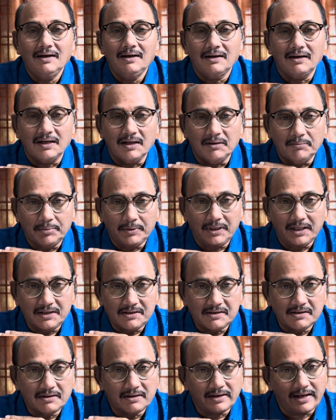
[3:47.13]

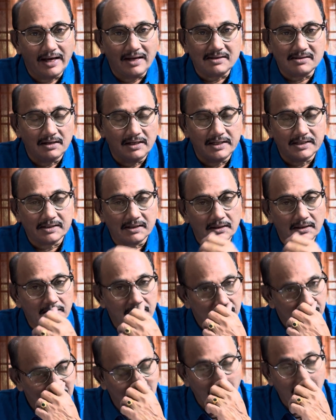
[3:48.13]
deputation cancellation
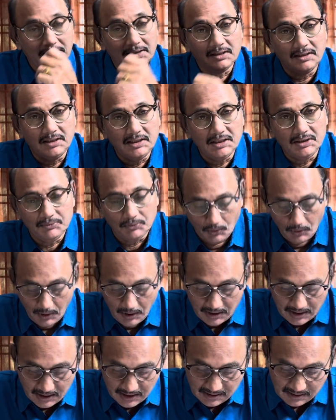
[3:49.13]
by the DO,
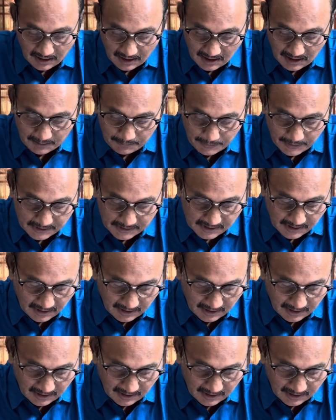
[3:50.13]
is 100%